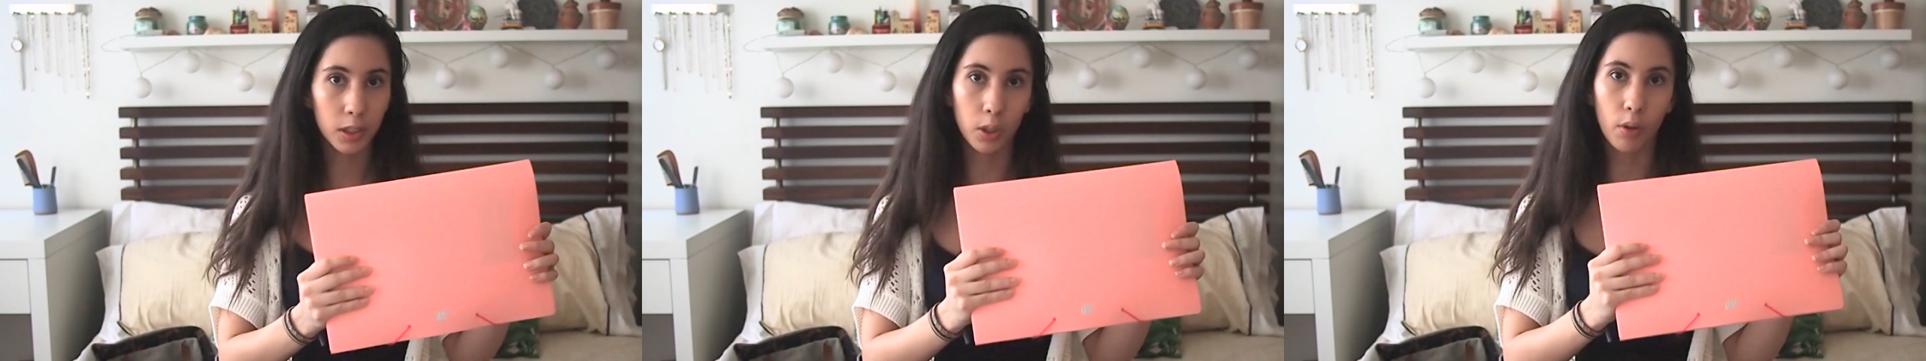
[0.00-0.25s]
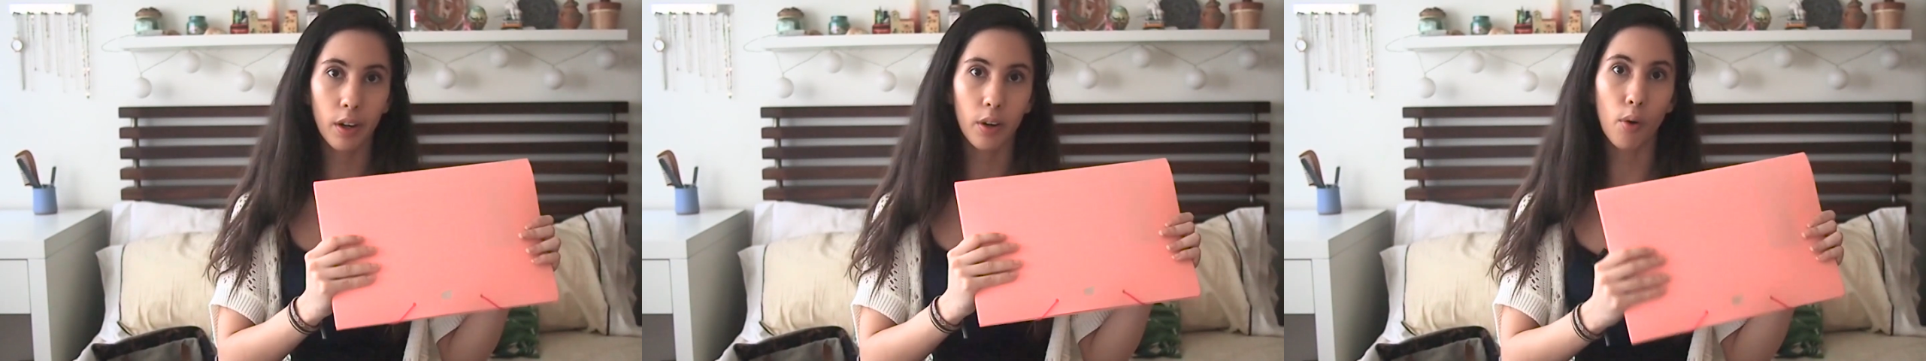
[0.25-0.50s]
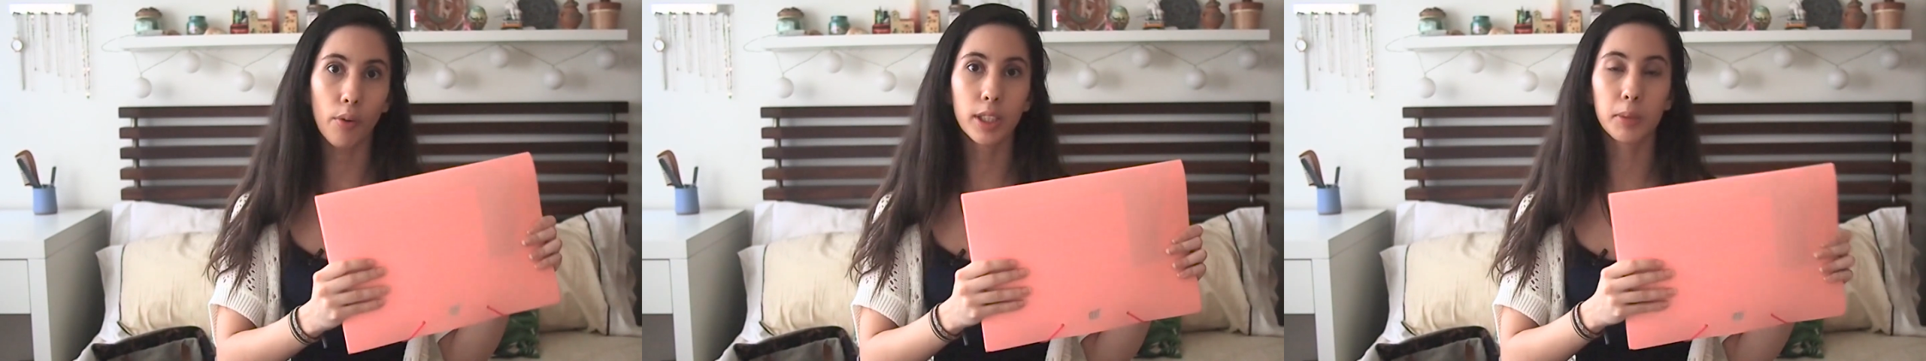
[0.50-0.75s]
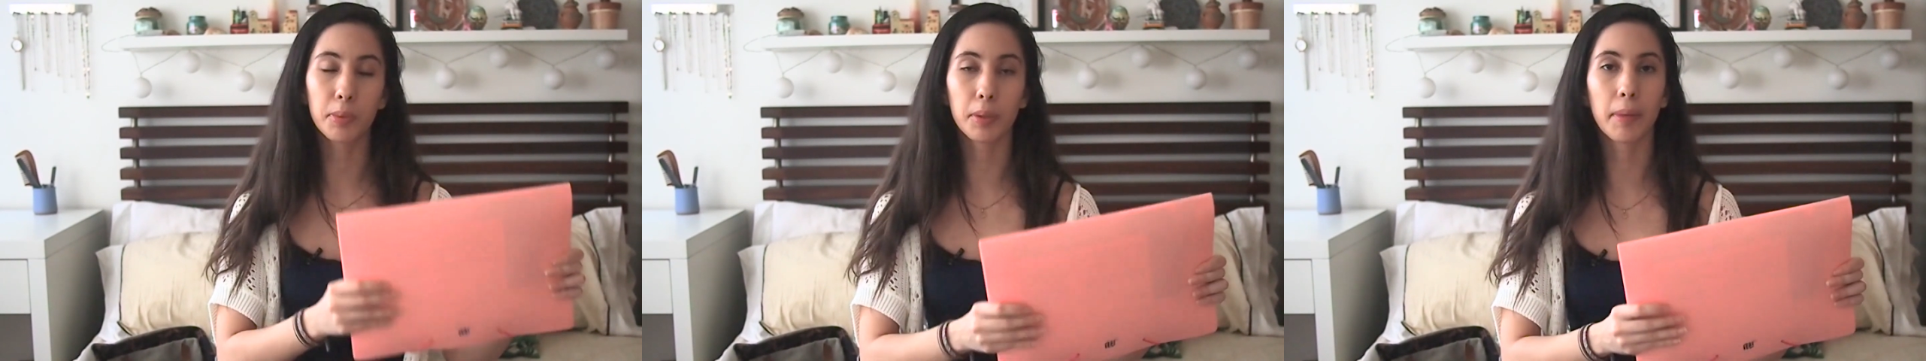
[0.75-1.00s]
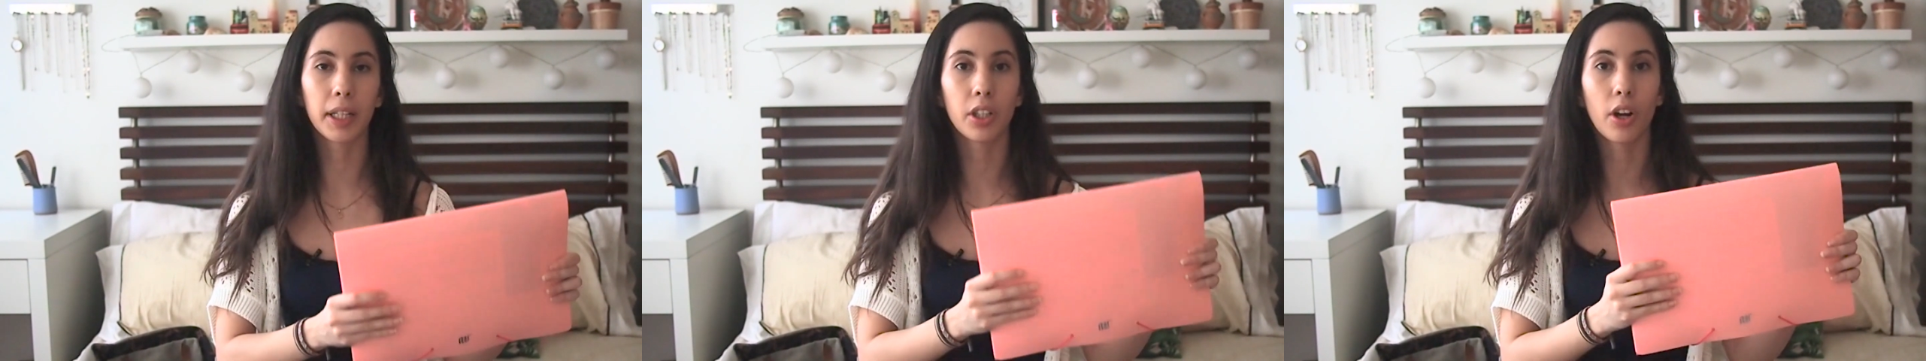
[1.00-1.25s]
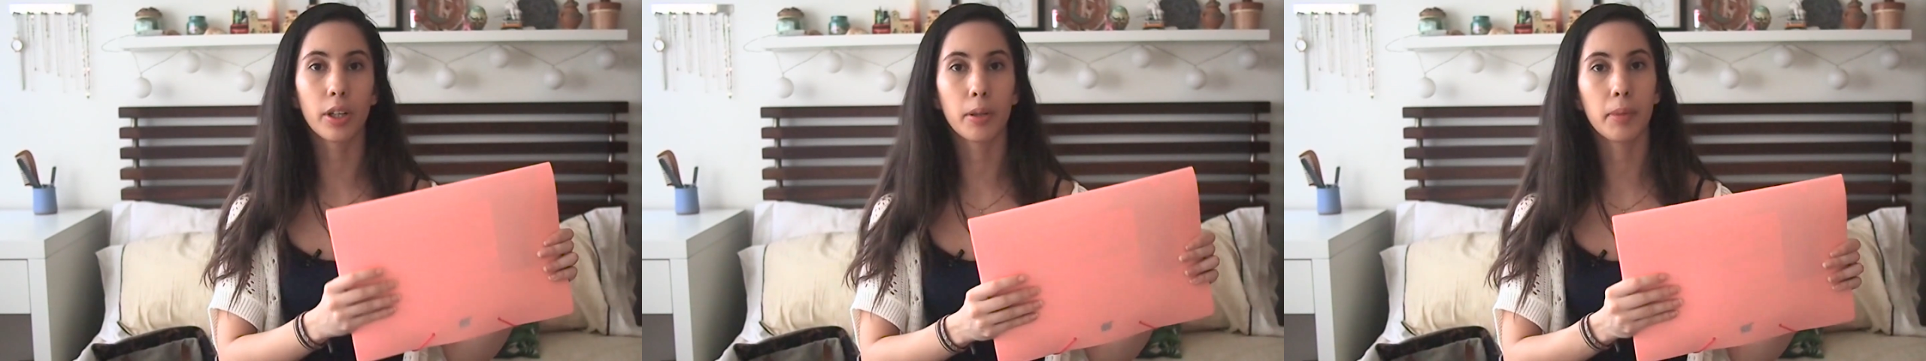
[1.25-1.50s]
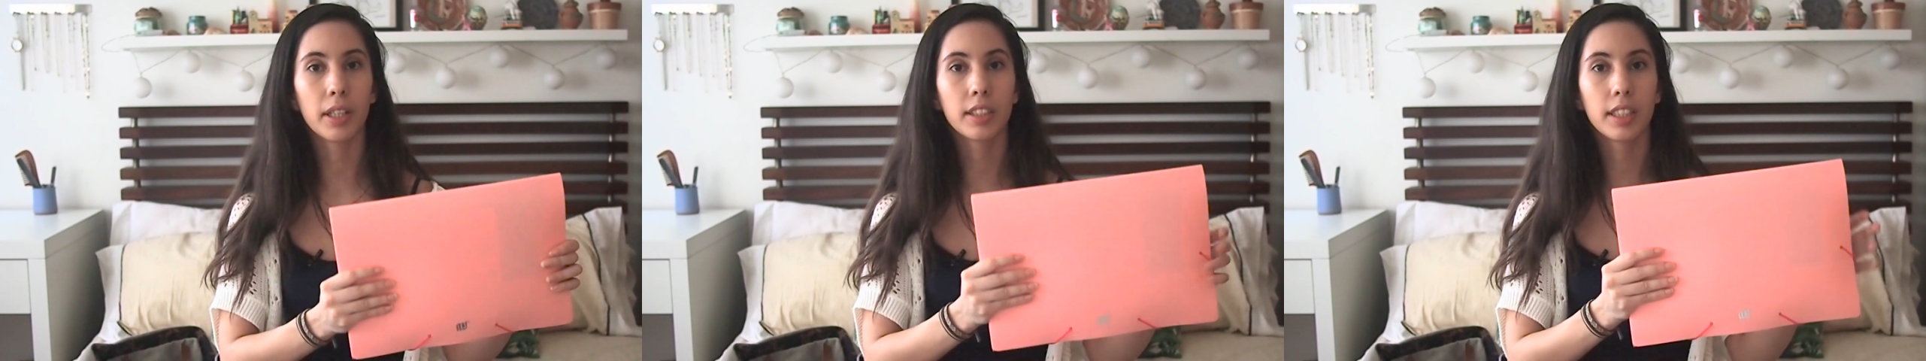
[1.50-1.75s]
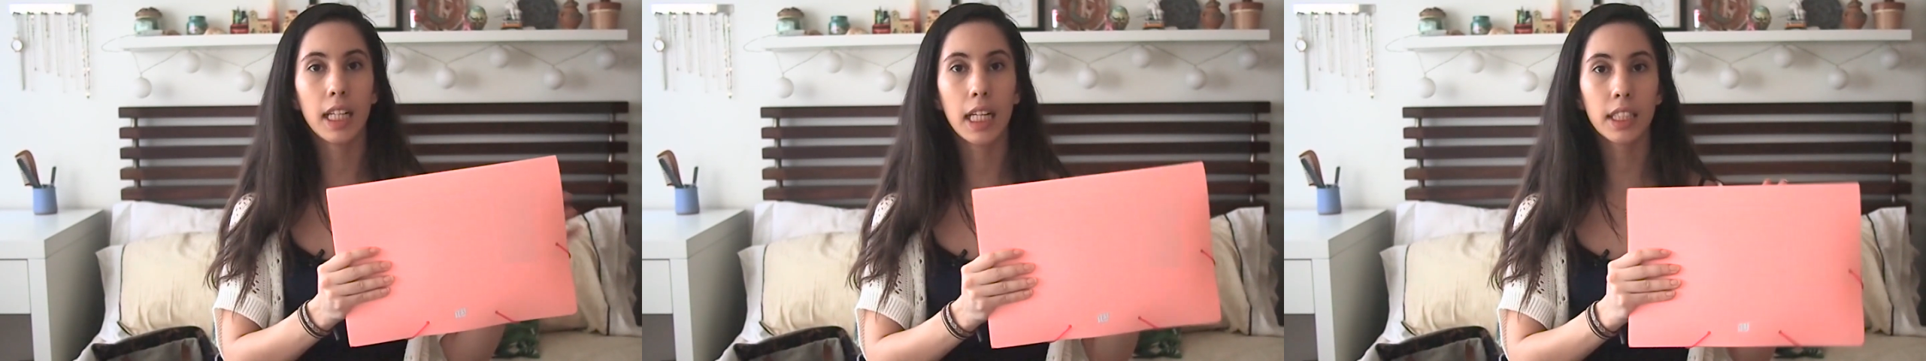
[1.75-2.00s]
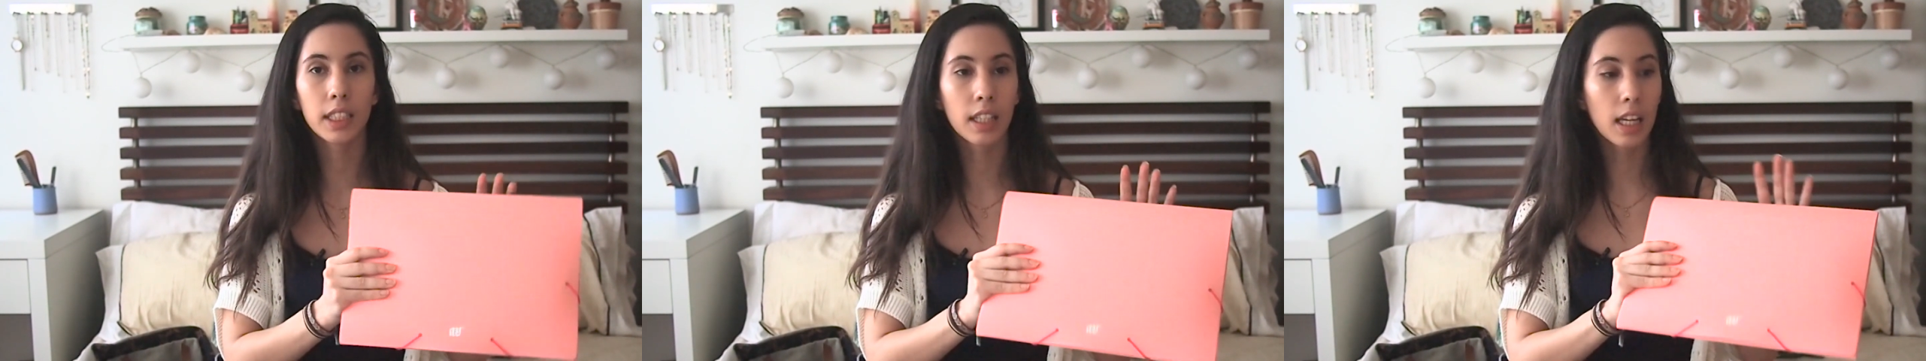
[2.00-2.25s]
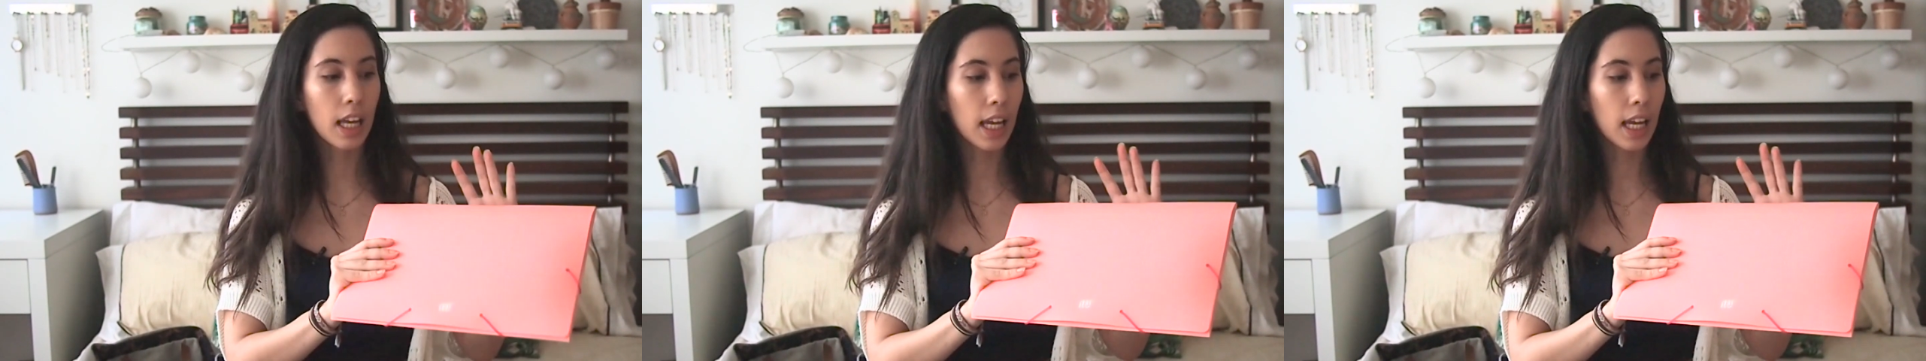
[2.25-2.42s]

so I always put my documents in it.